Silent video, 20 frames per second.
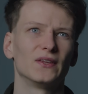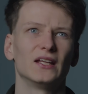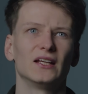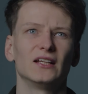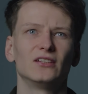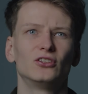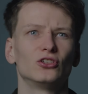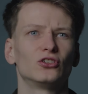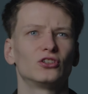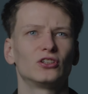
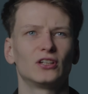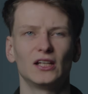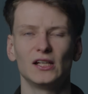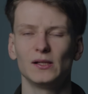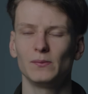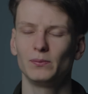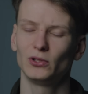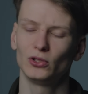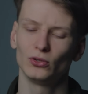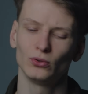It just
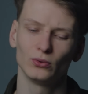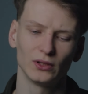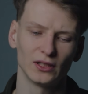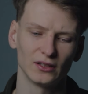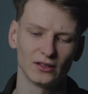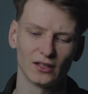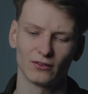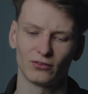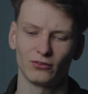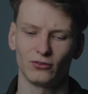keeps you
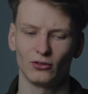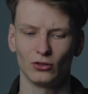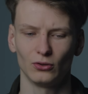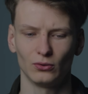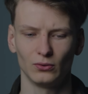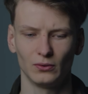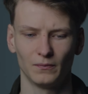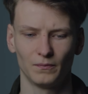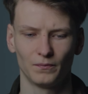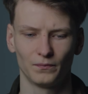in that
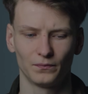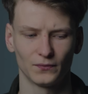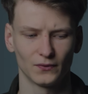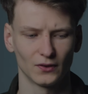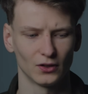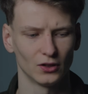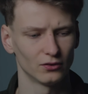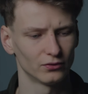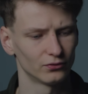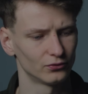flow
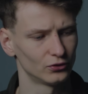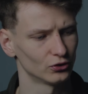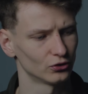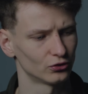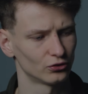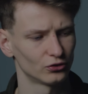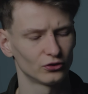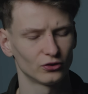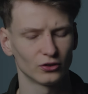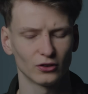of
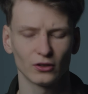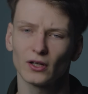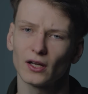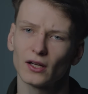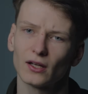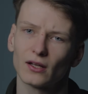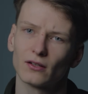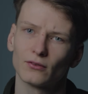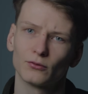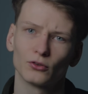just,
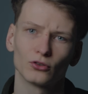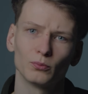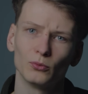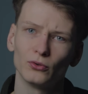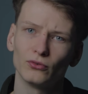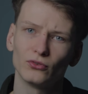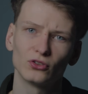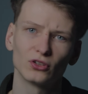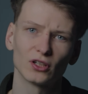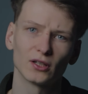okay, I'll just
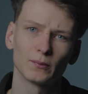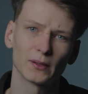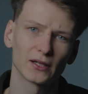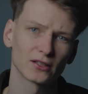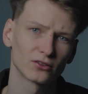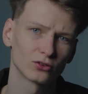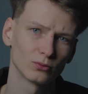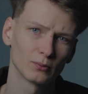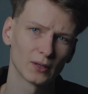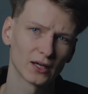move the
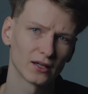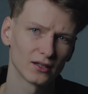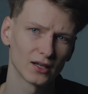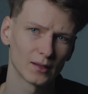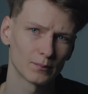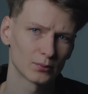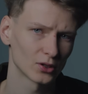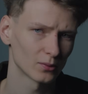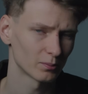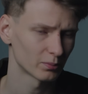JPEGs to my
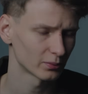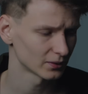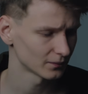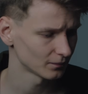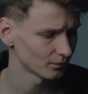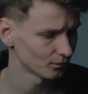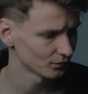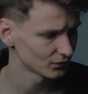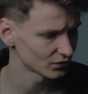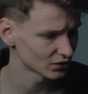laptop
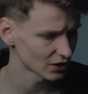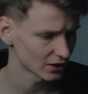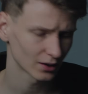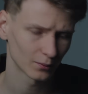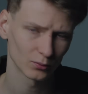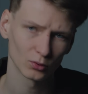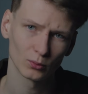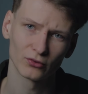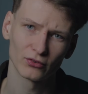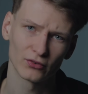and send
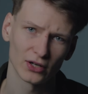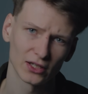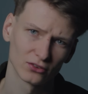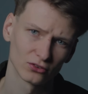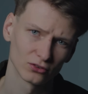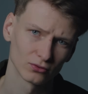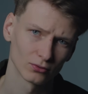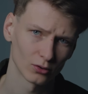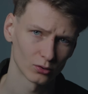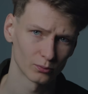them to my
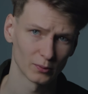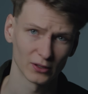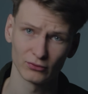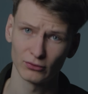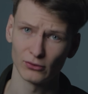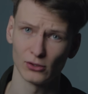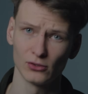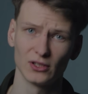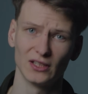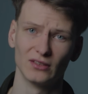friends, or my
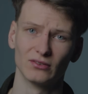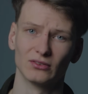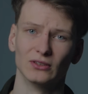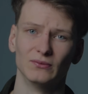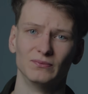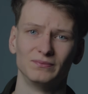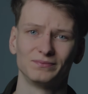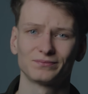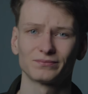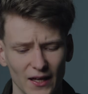phone
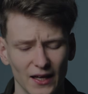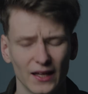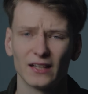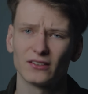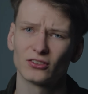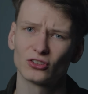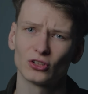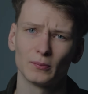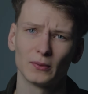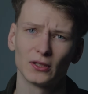even. And
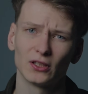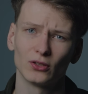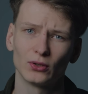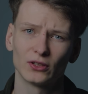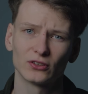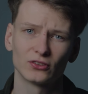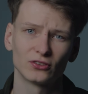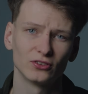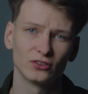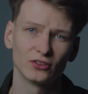as somebody who
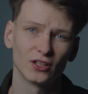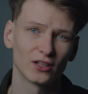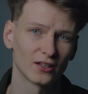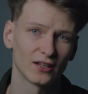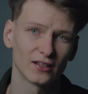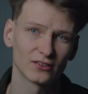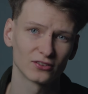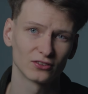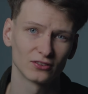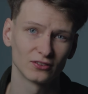
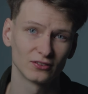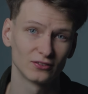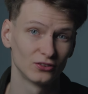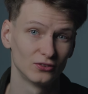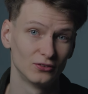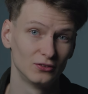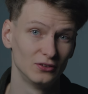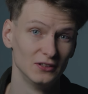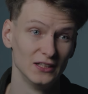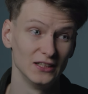
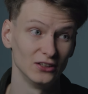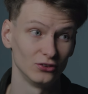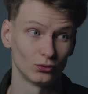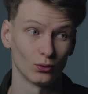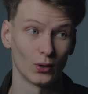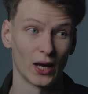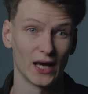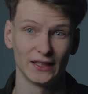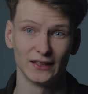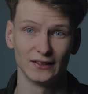needs
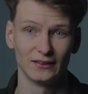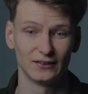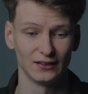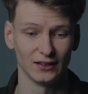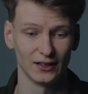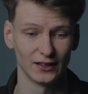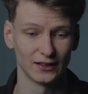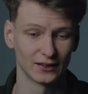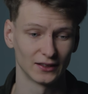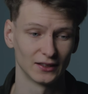to edit
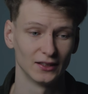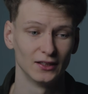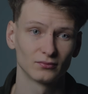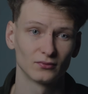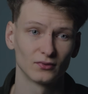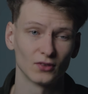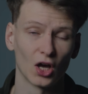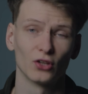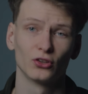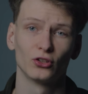like
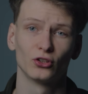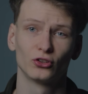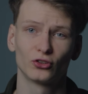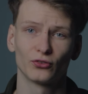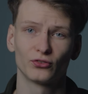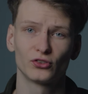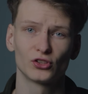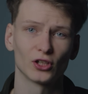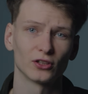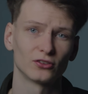hundreds
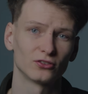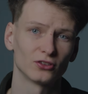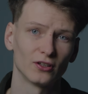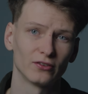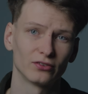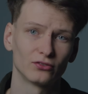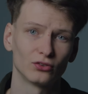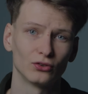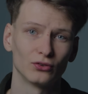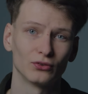of shots
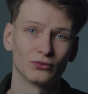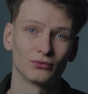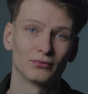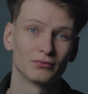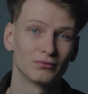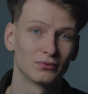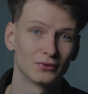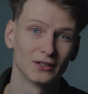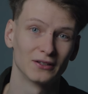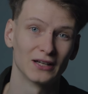after
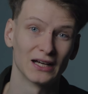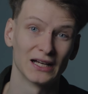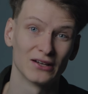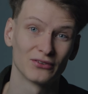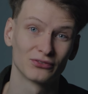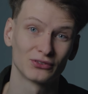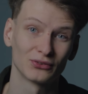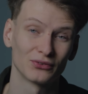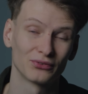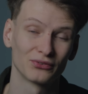
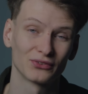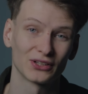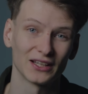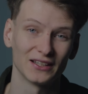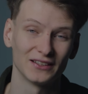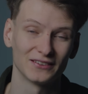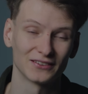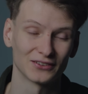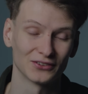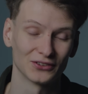a
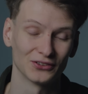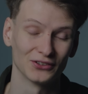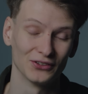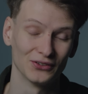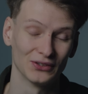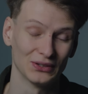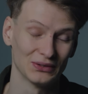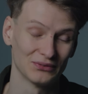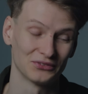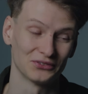vacation, you
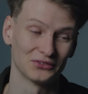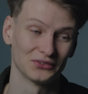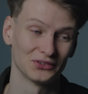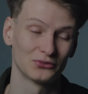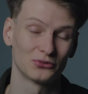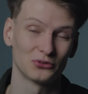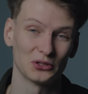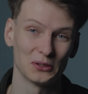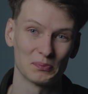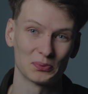know, after a
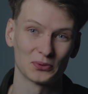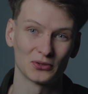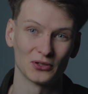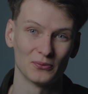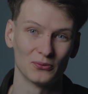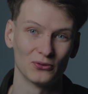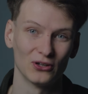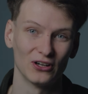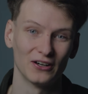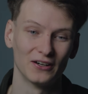trip
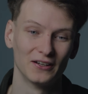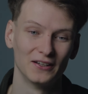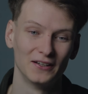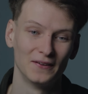somewhere,